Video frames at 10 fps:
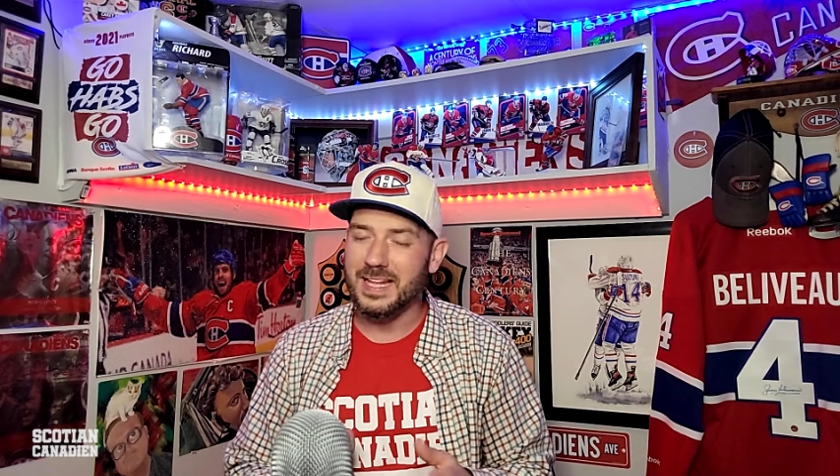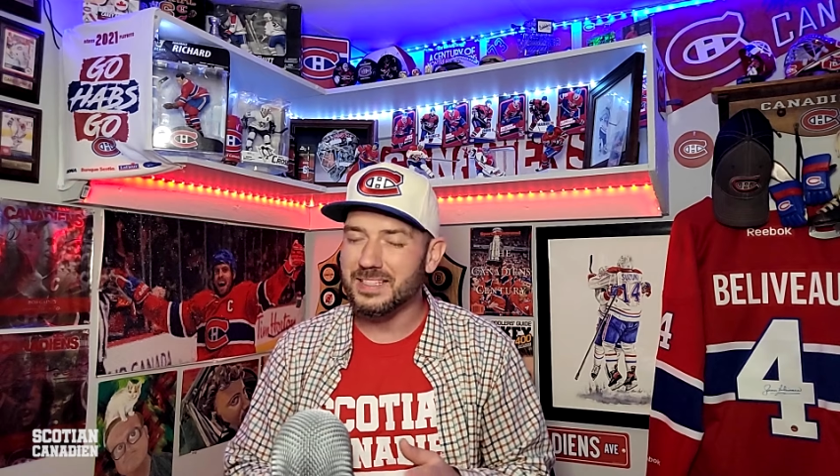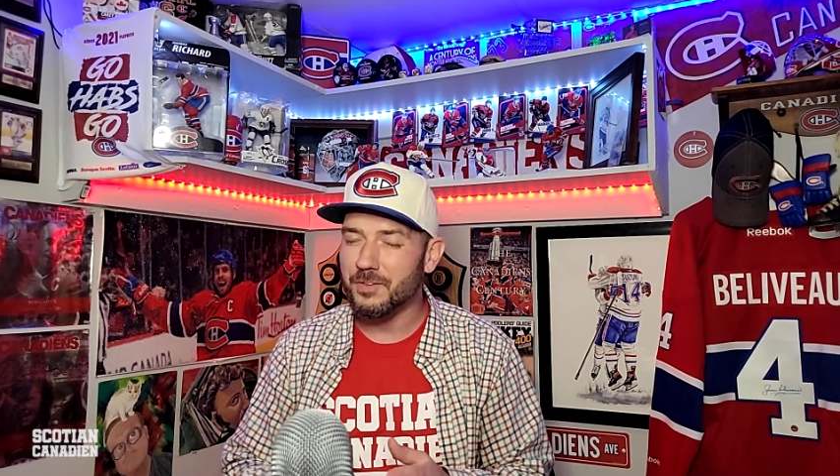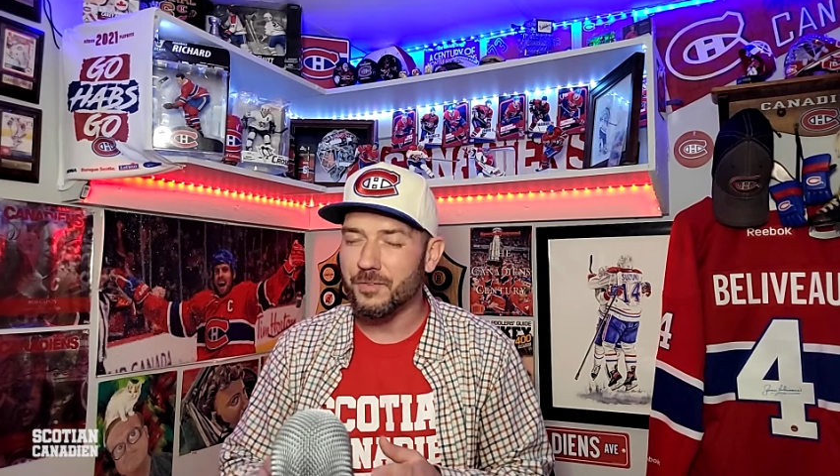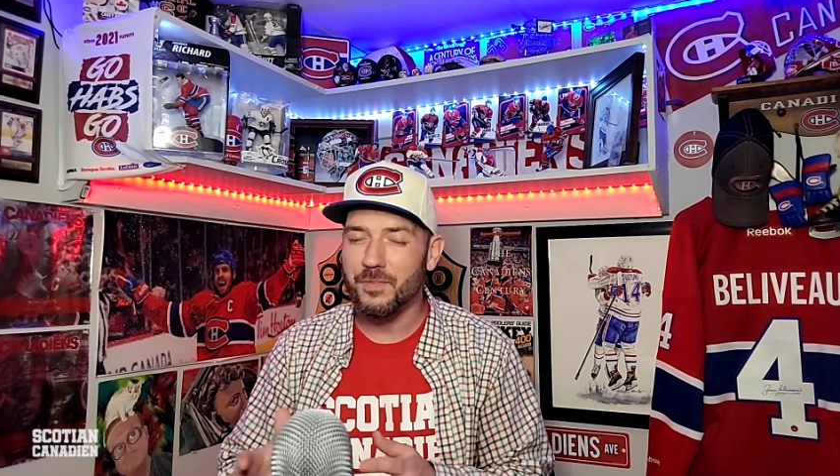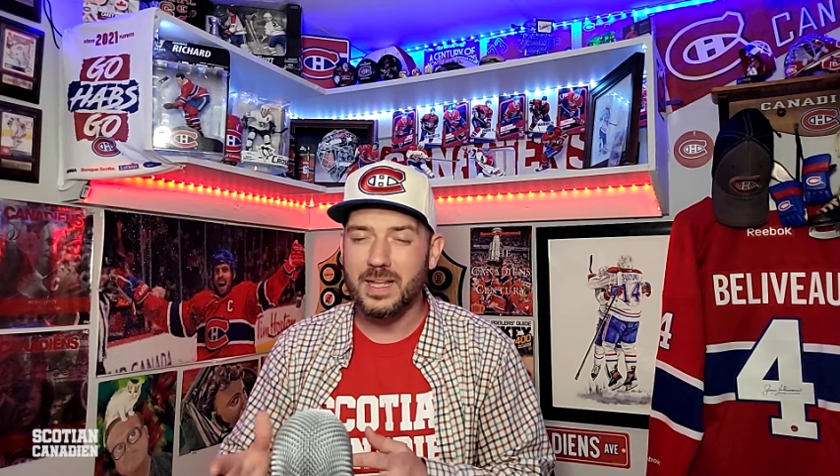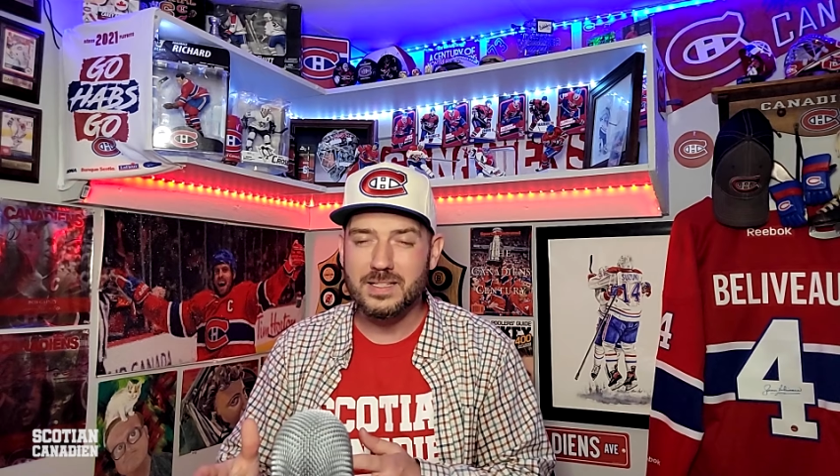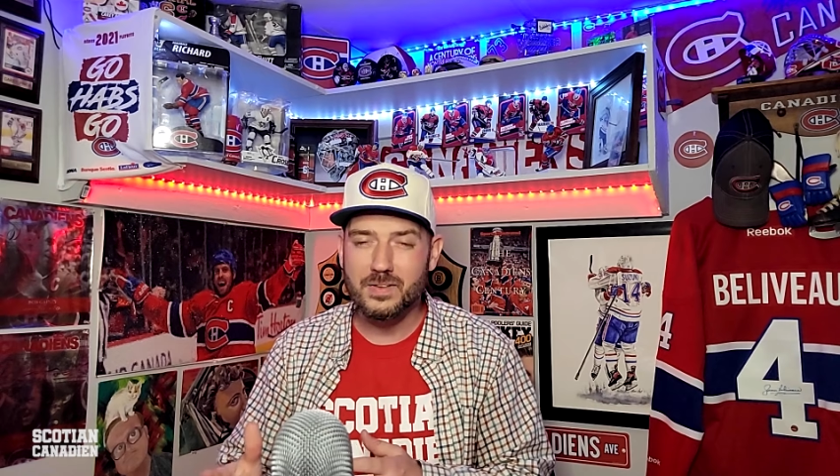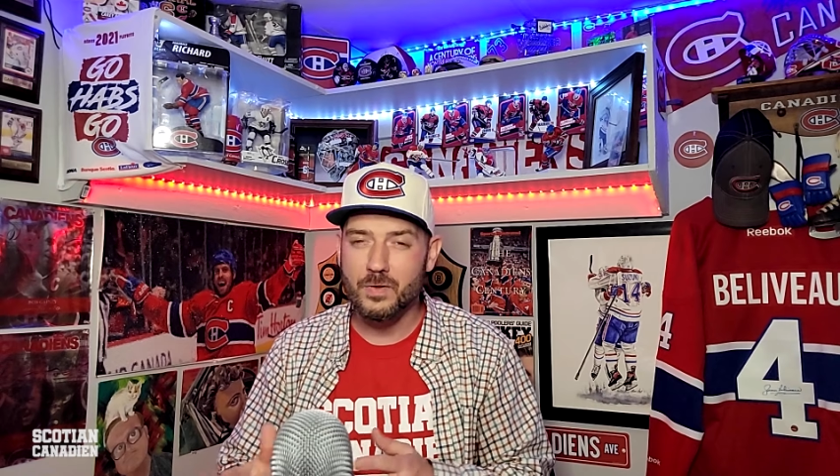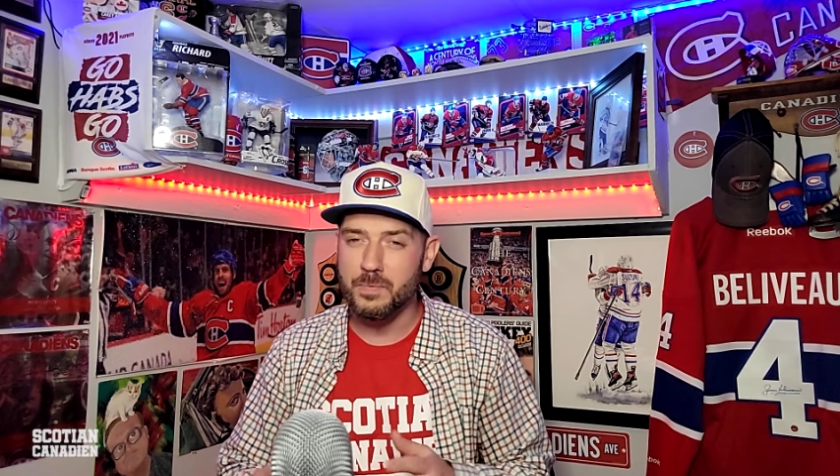that
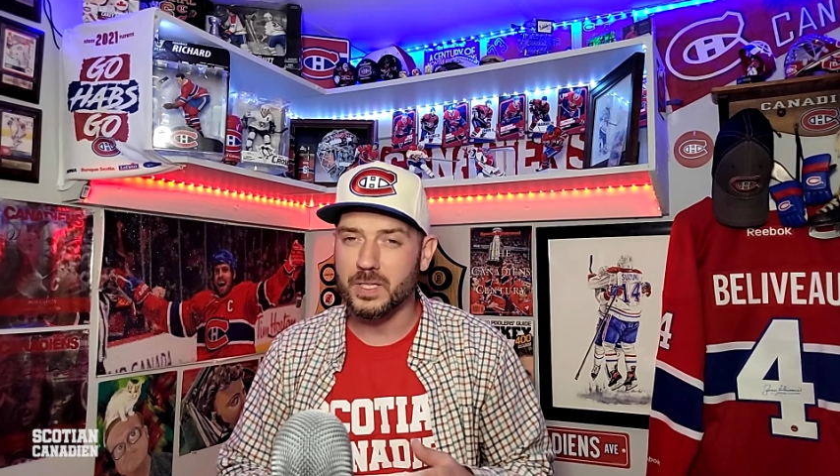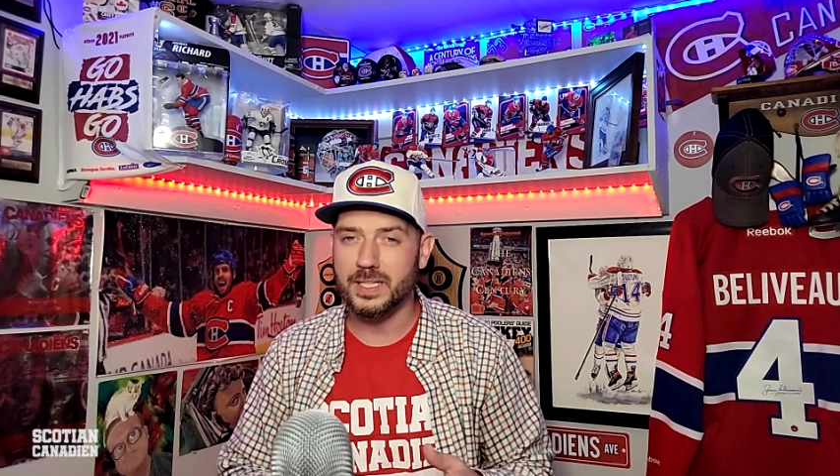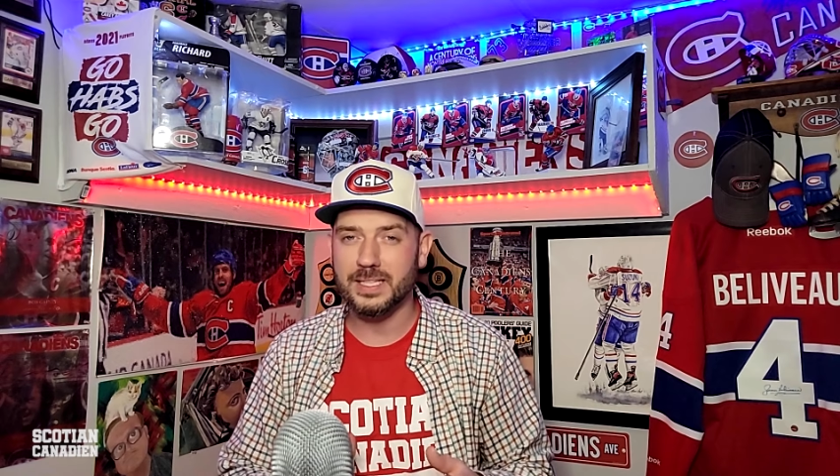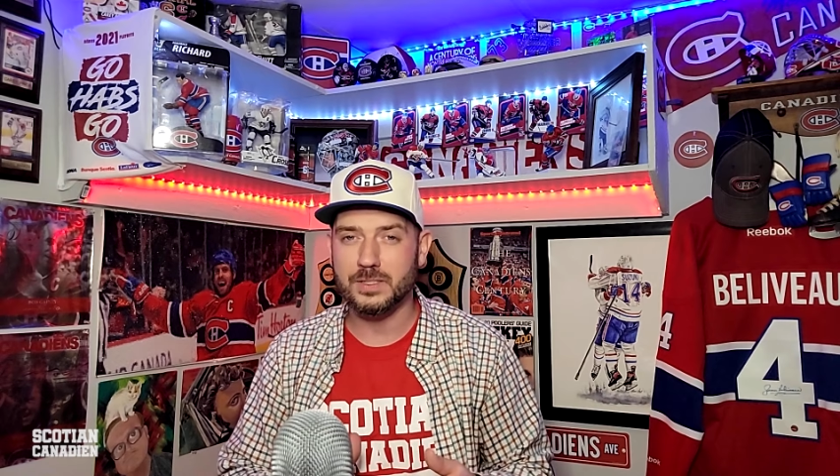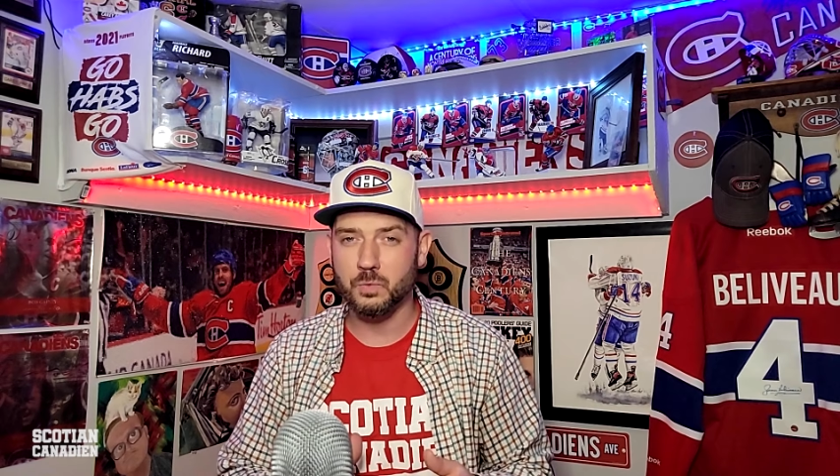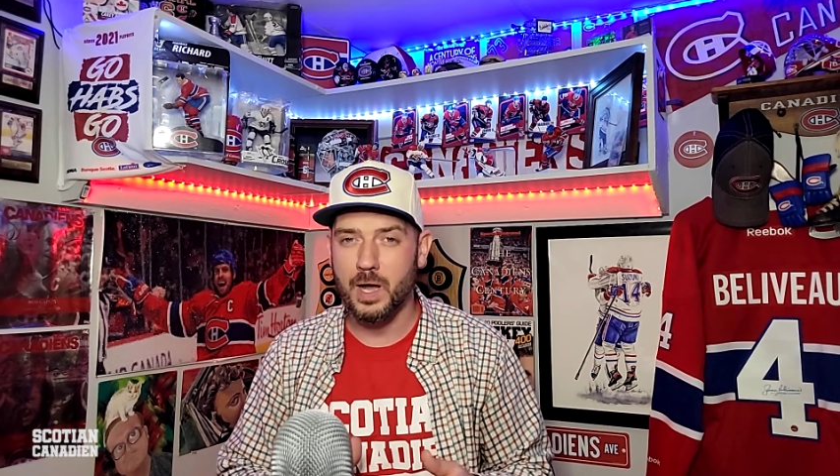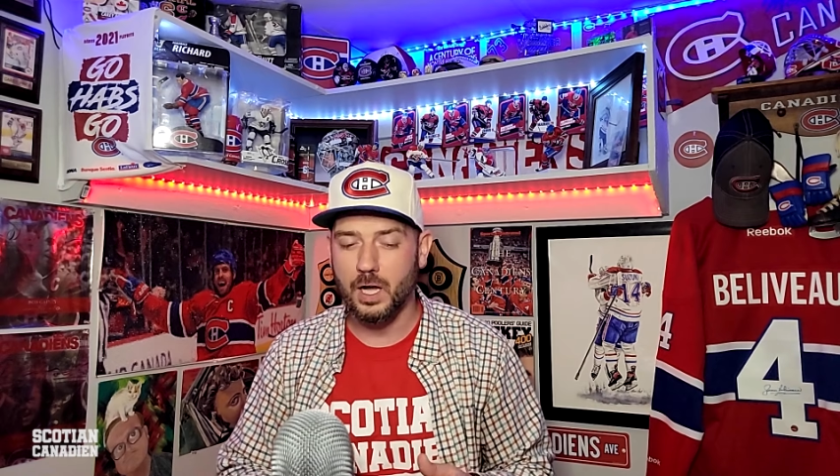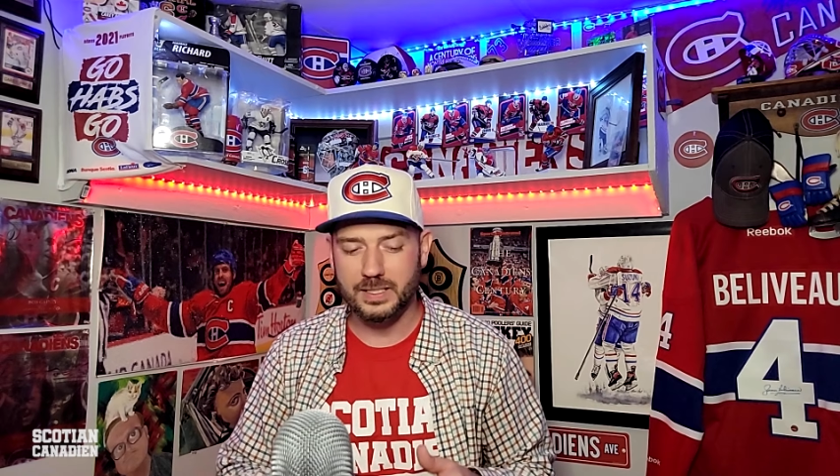defensive ability as well.